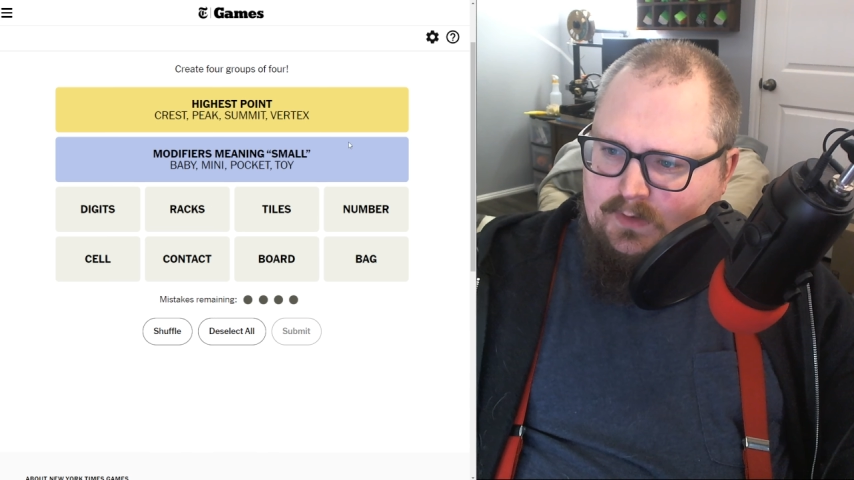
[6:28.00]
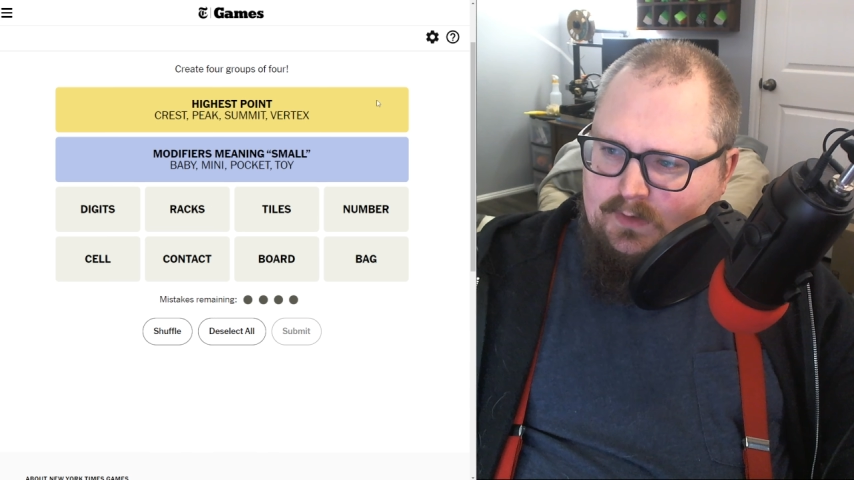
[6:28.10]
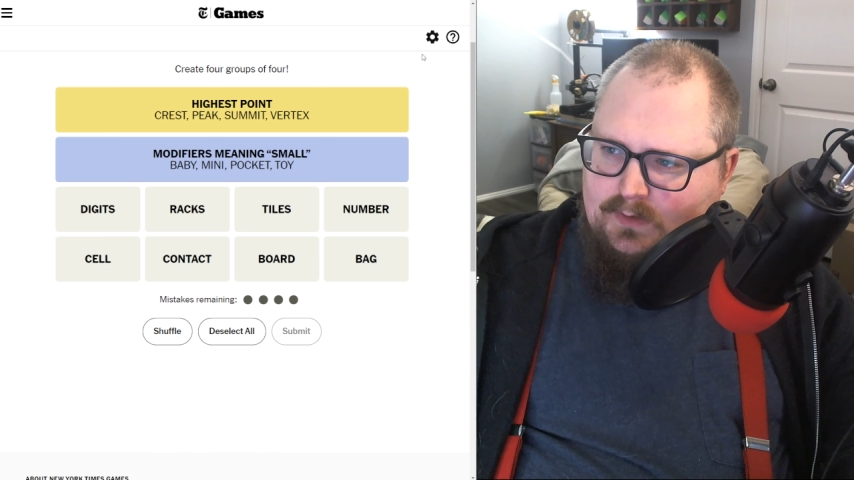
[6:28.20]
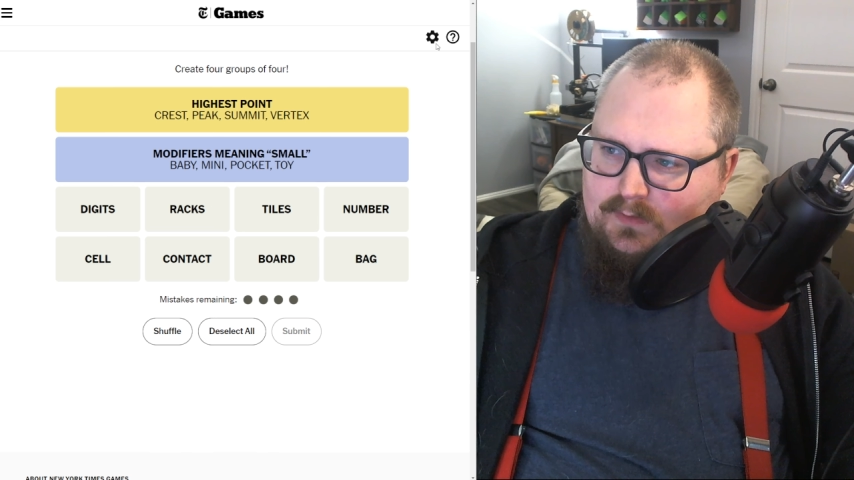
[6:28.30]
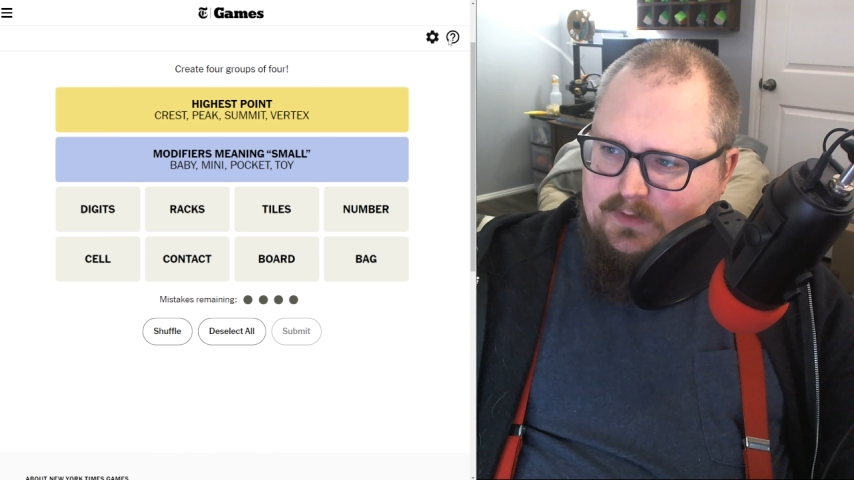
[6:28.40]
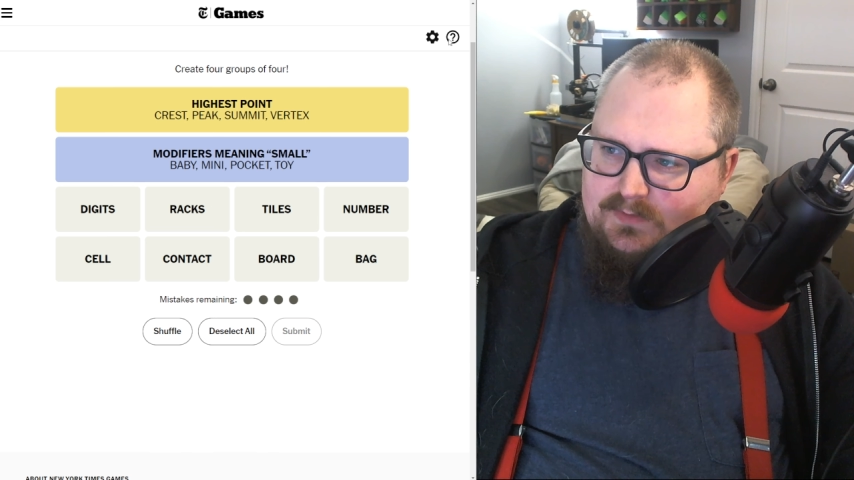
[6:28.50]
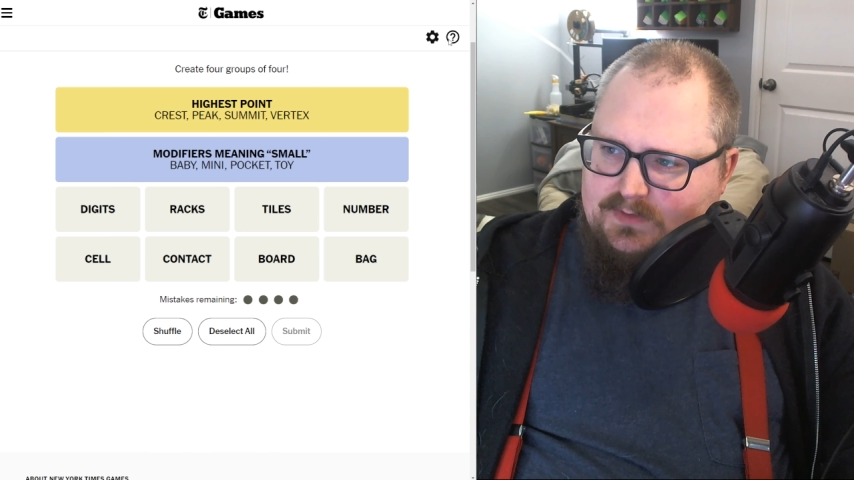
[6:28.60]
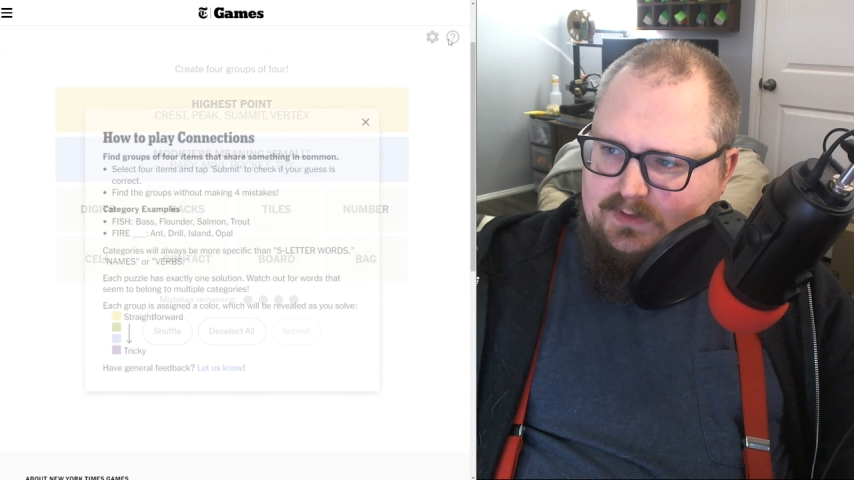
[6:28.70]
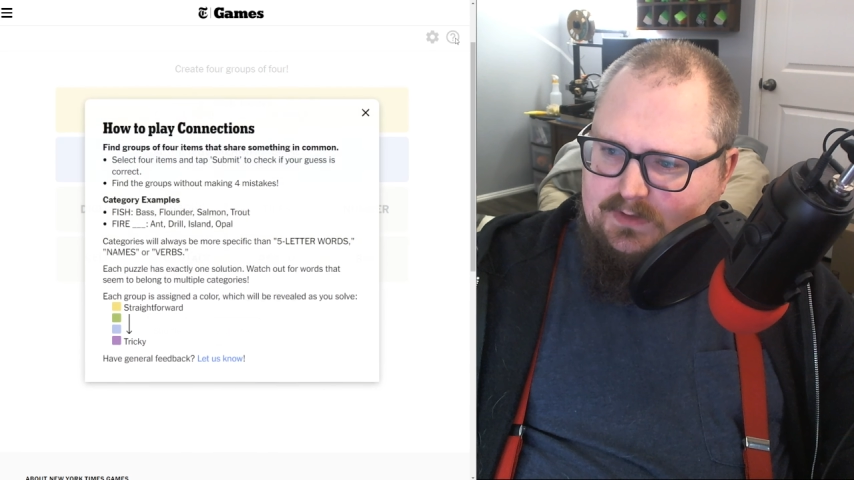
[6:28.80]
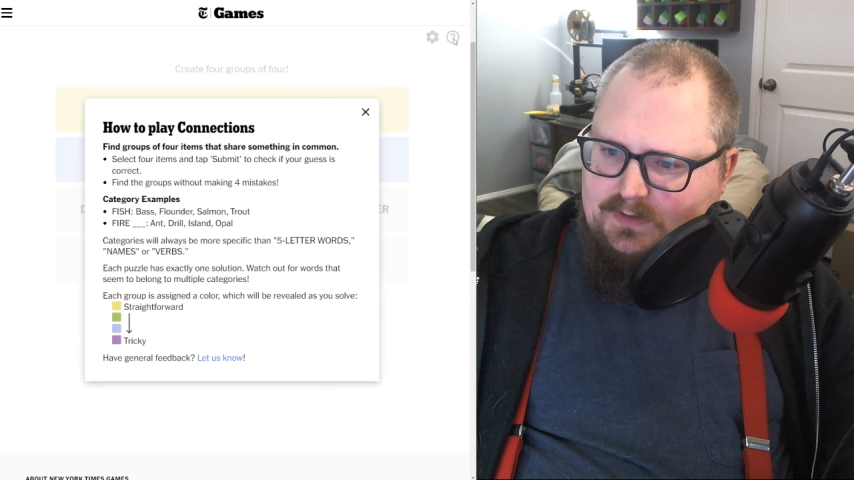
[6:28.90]
That was
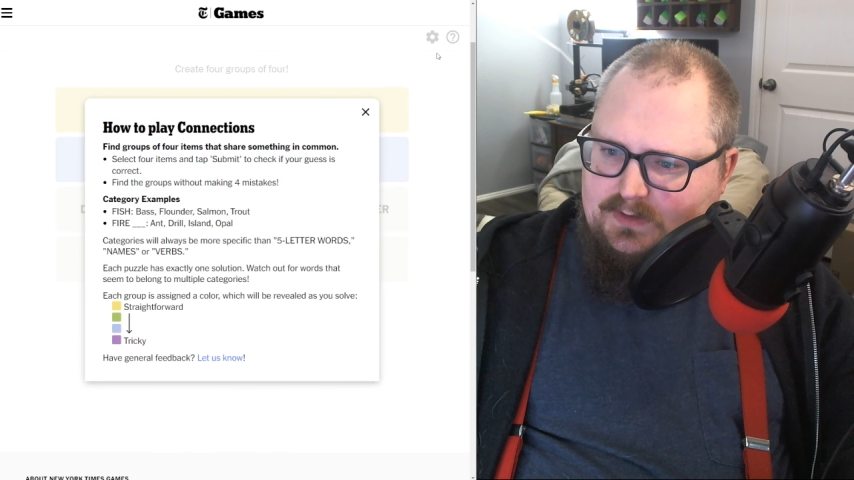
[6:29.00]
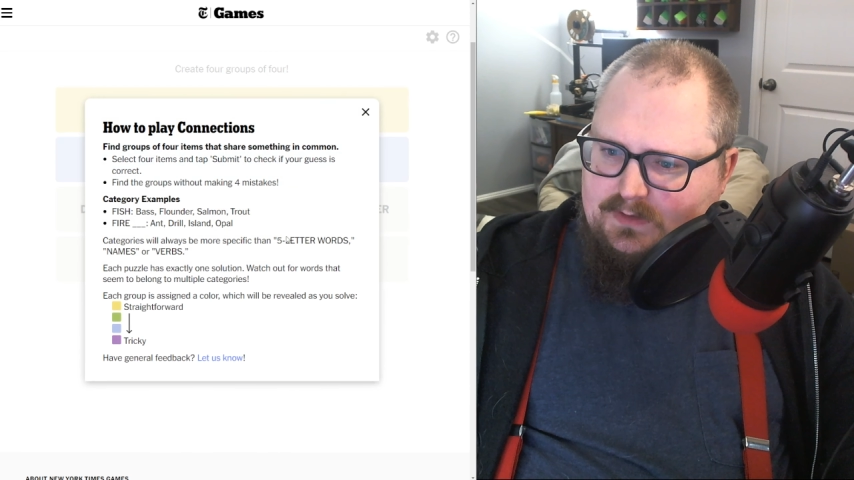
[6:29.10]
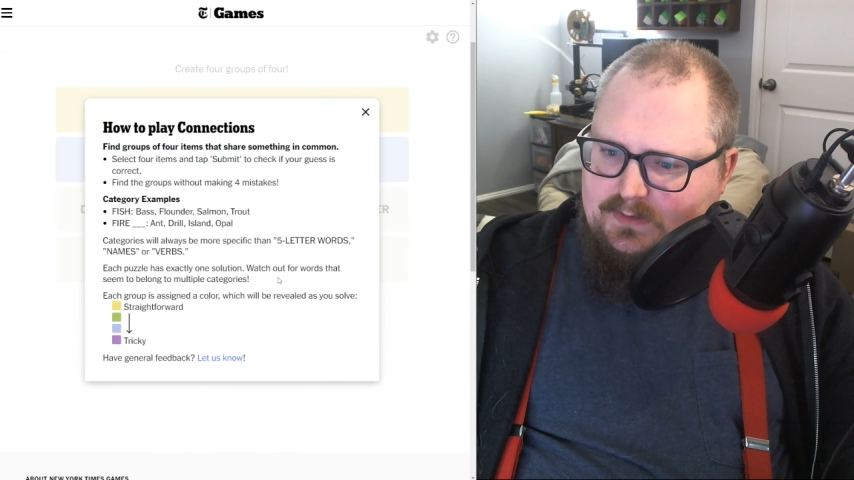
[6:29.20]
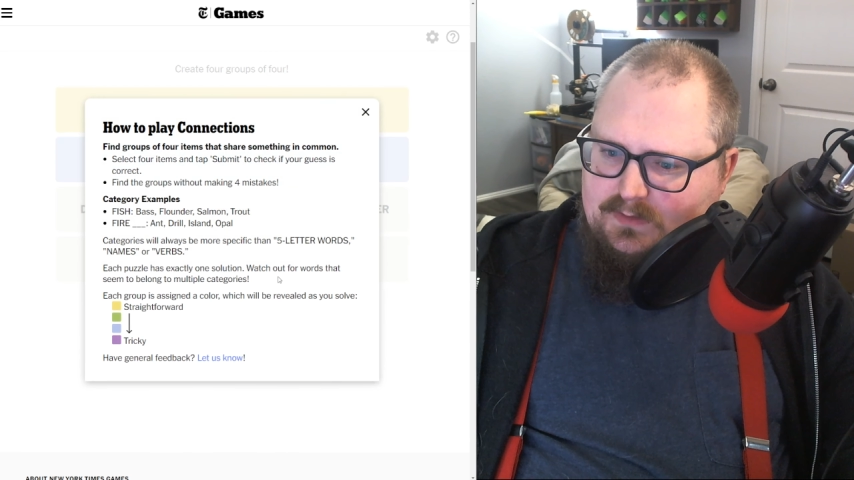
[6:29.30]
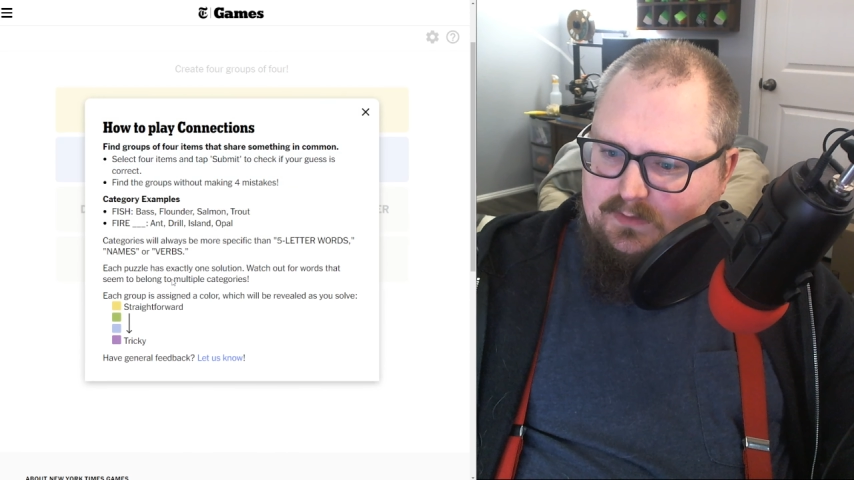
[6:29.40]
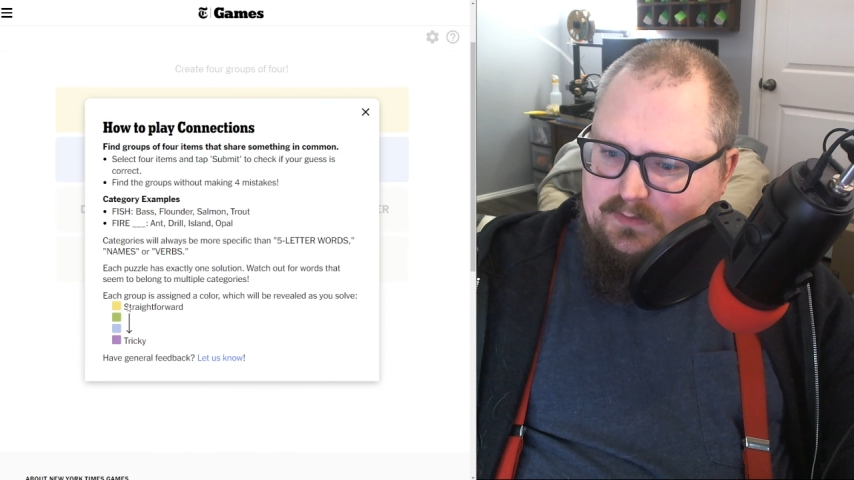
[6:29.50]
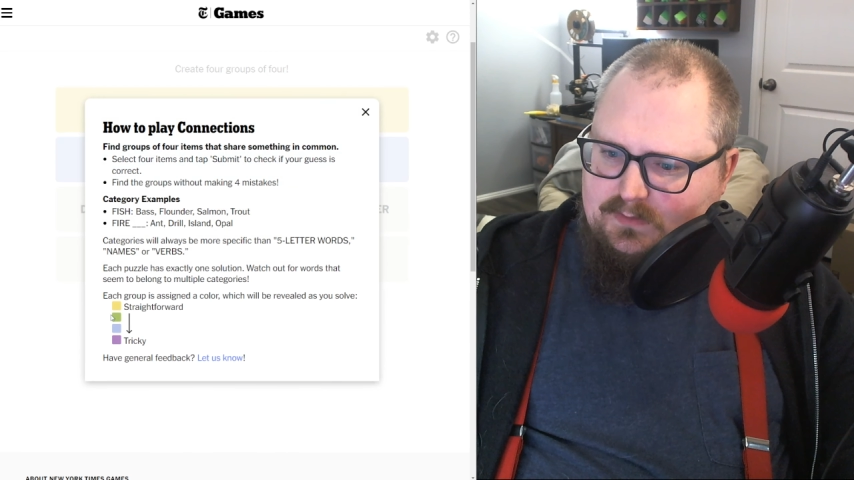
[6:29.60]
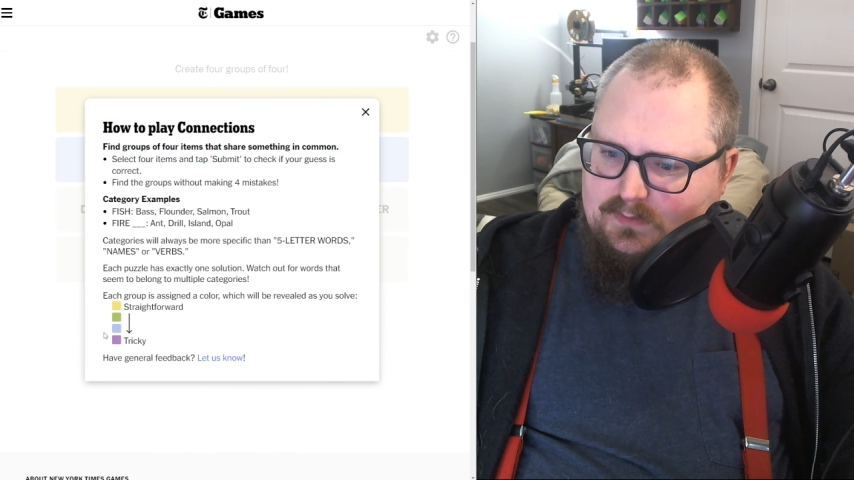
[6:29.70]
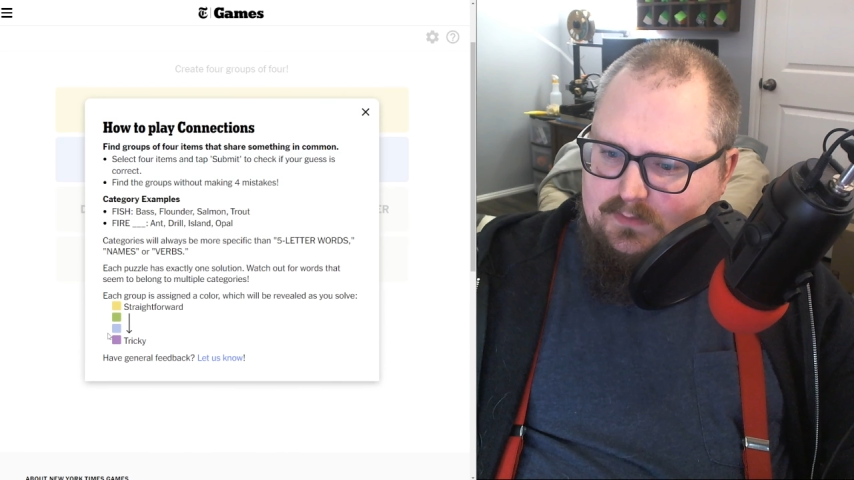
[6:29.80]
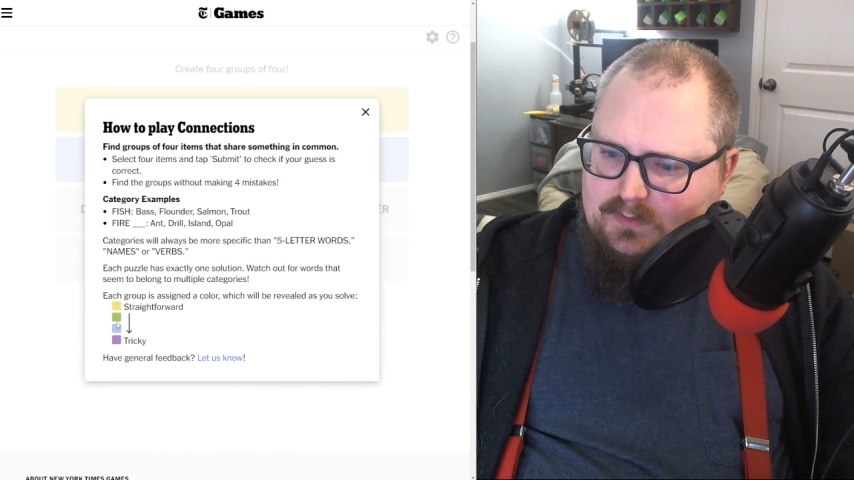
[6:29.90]
the
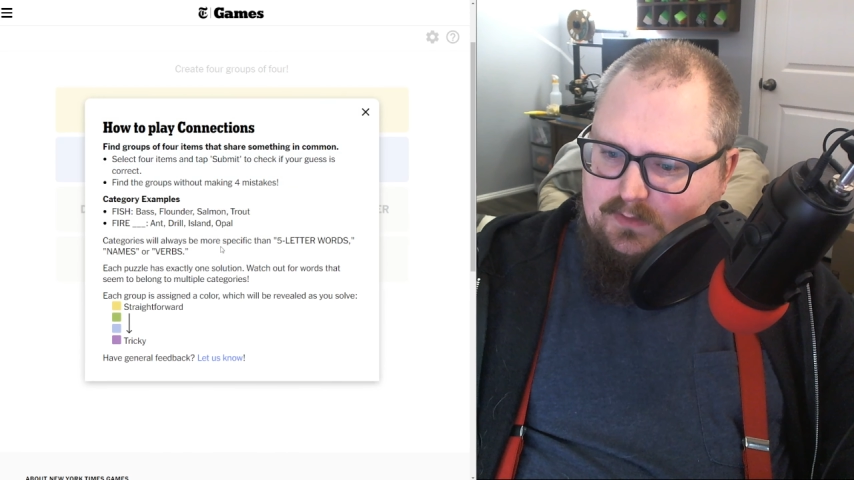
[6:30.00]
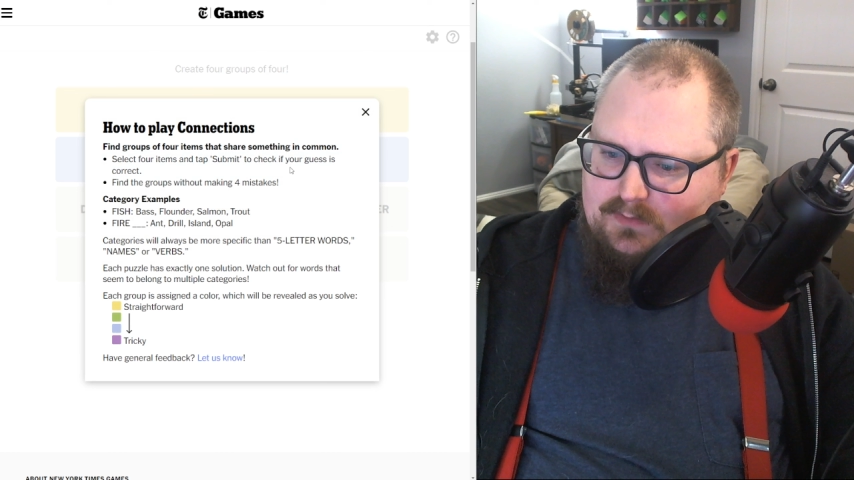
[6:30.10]
Oh,